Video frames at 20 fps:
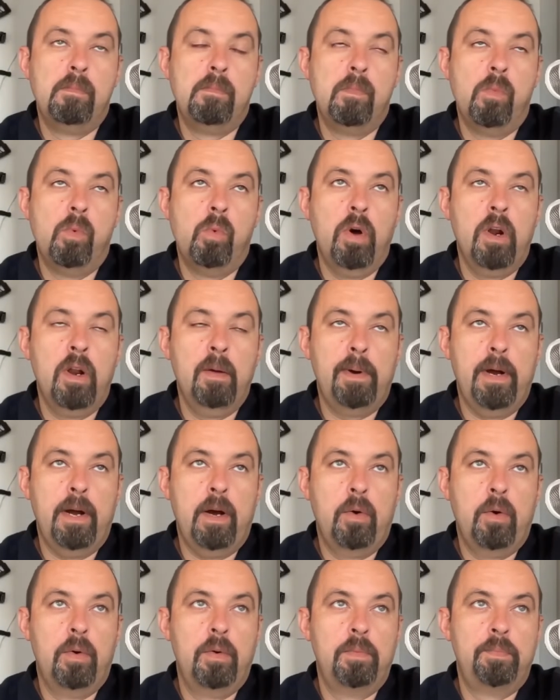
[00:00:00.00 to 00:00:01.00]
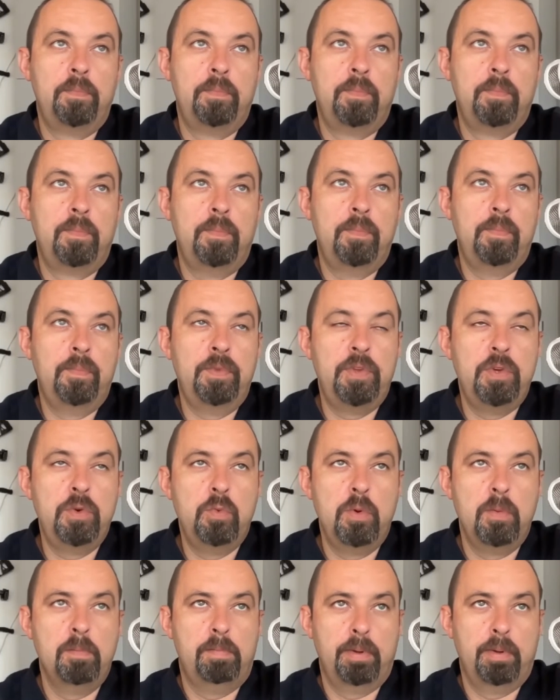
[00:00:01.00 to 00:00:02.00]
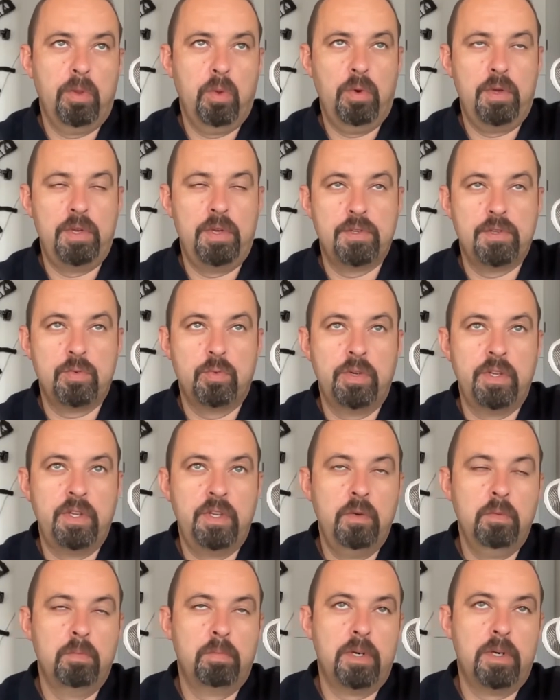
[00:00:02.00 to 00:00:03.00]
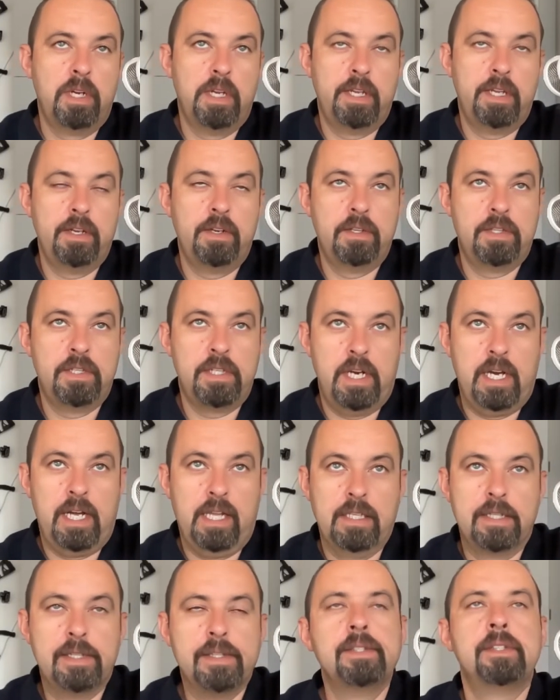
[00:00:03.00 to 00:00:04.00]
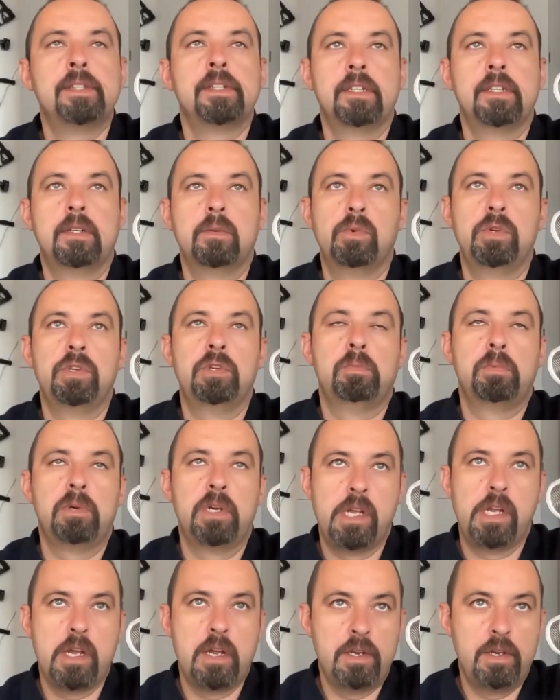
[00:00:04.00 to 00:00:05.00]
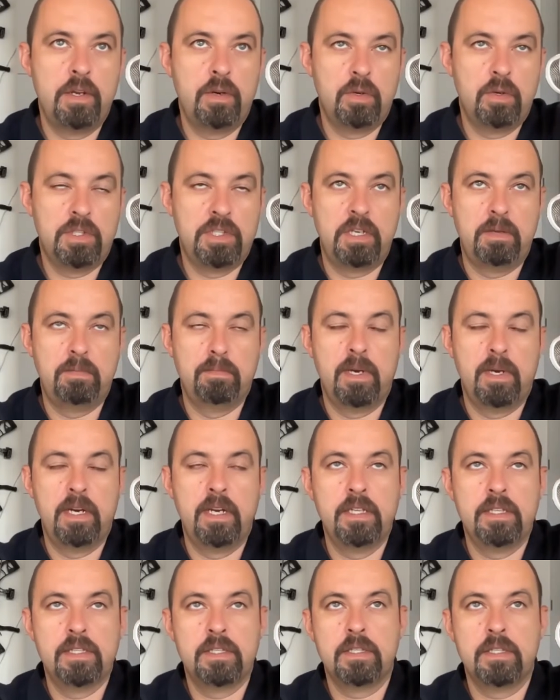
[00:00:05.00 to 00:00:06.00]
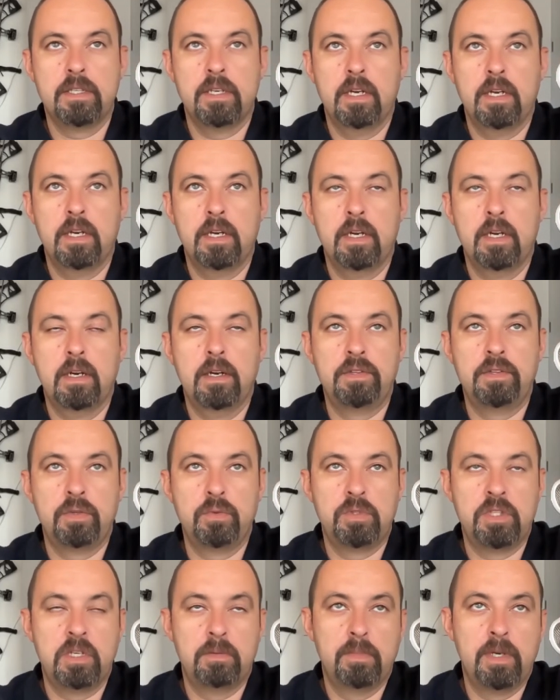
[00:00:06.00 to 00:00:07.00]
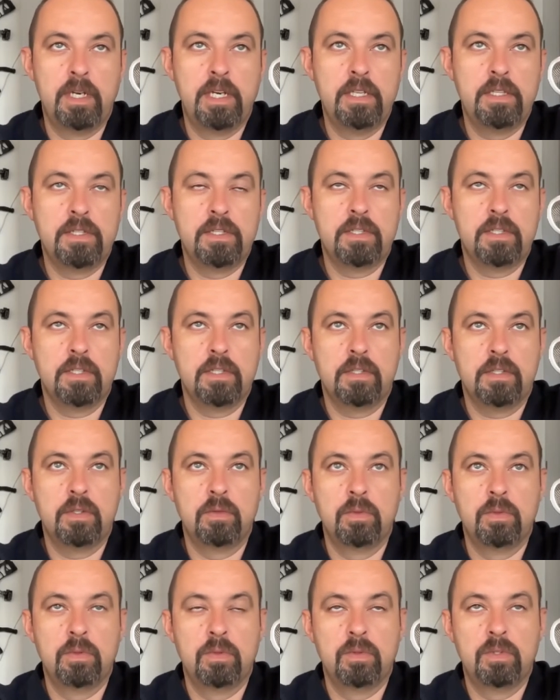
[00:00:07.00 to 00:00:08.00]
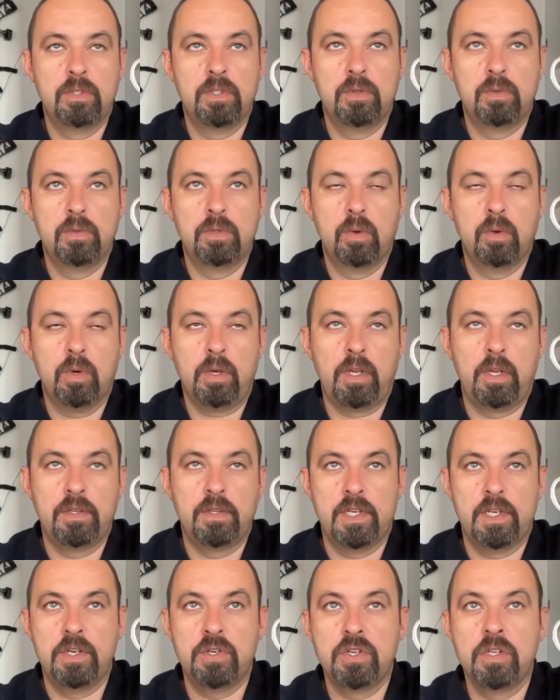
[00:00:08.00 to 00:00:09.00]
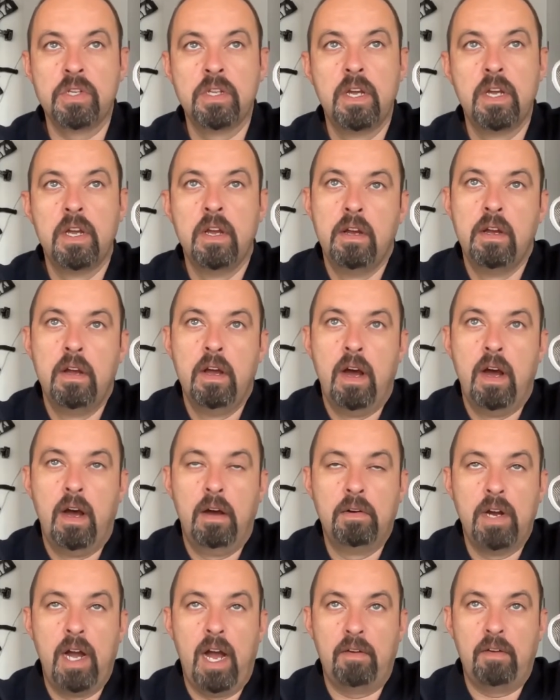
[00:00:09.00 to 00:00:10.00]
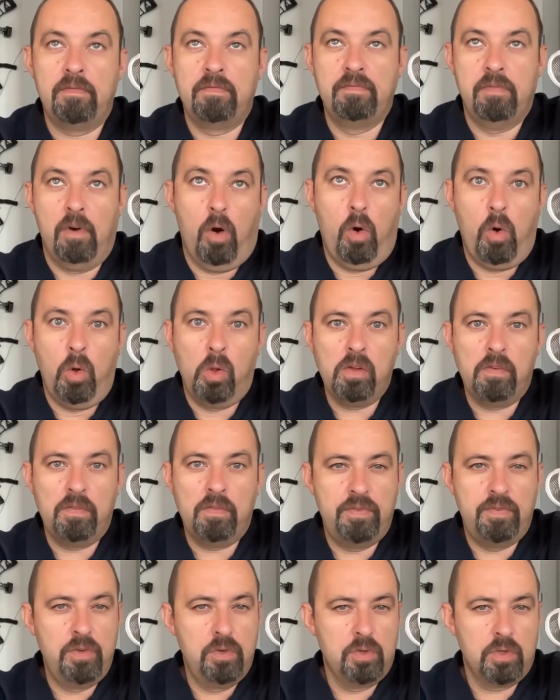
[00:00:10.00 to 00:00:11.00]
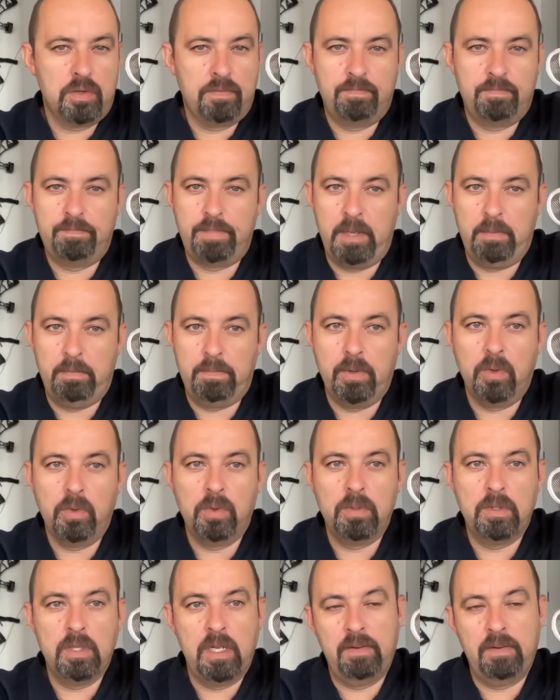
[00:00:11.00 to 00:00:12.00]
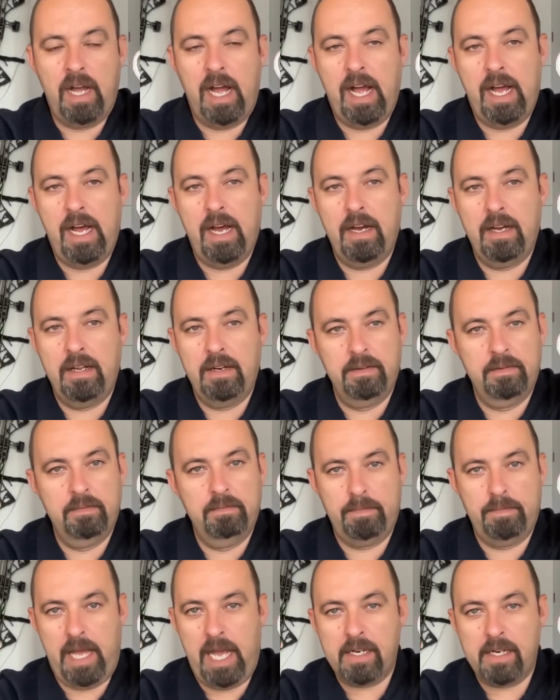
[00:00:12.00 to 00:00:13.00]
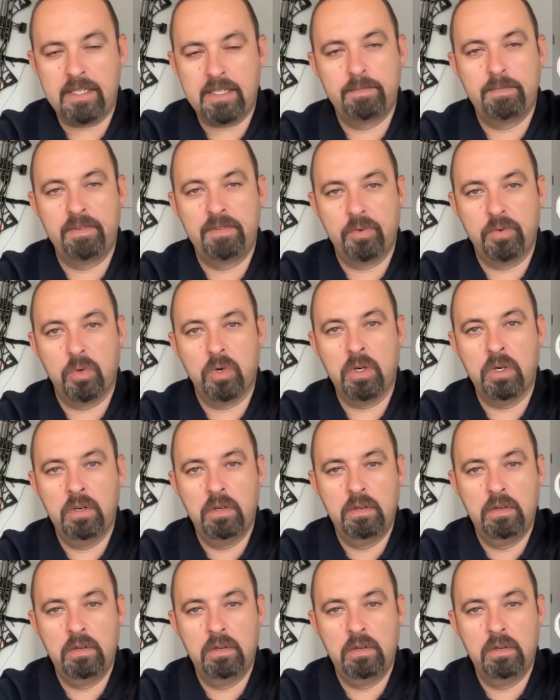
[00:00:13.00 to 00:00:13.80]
What about new employees? When you bring in talent, when you bring in your teammates, new teammates to the organization, have all of your people had Macs before?